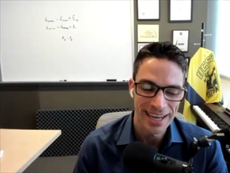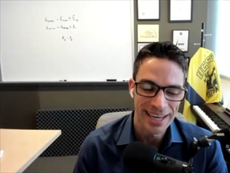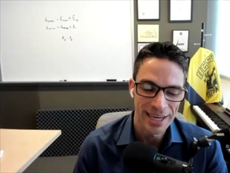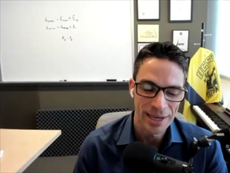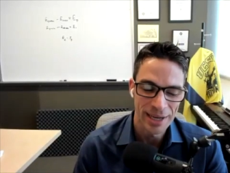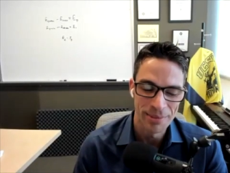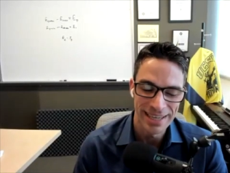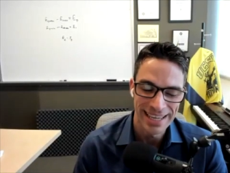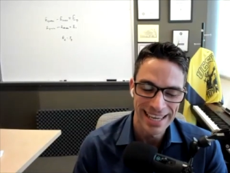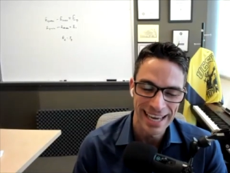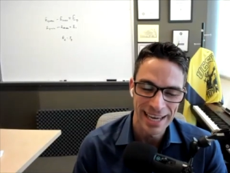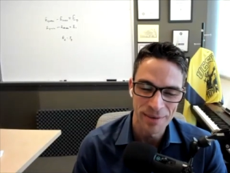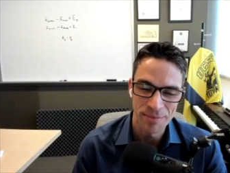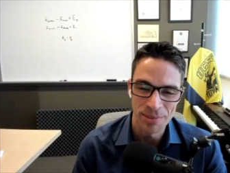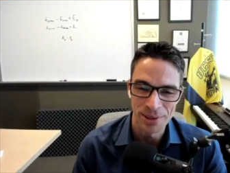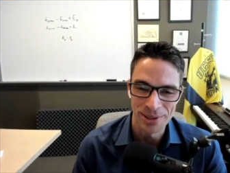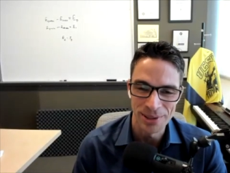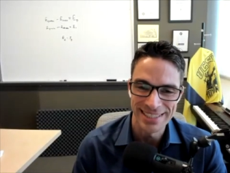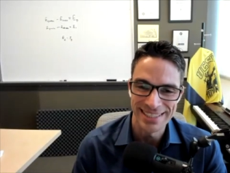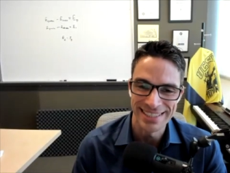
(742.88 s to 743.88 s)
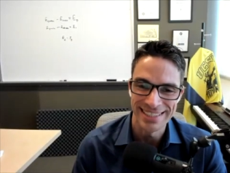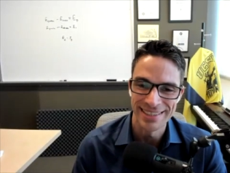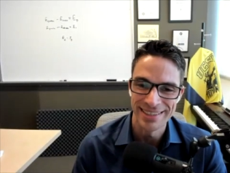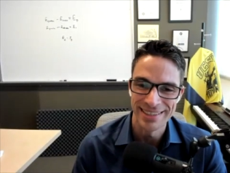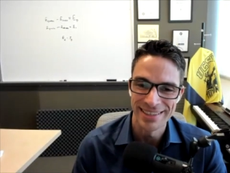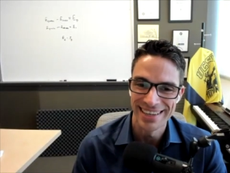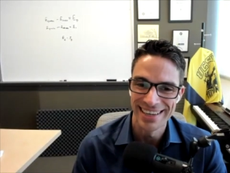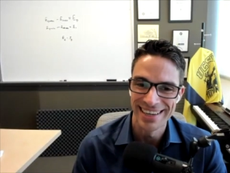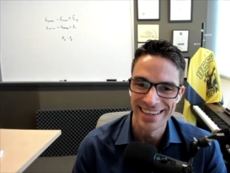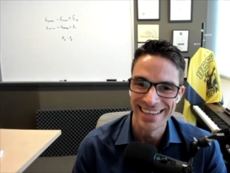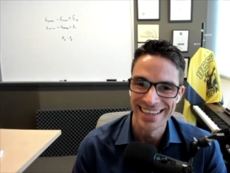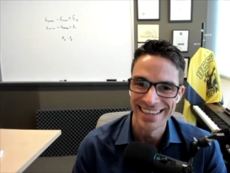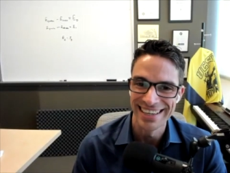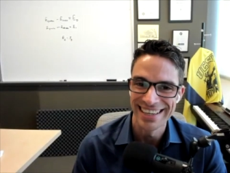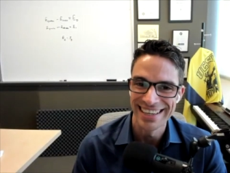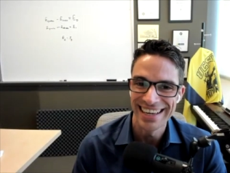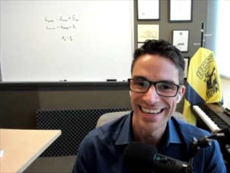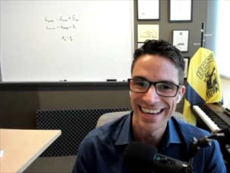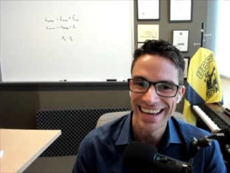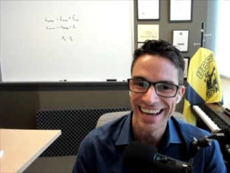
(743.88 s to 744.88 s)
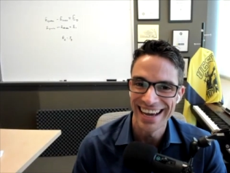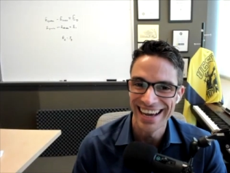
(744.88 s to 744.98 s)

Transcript: I am a cat person. Uh, okay.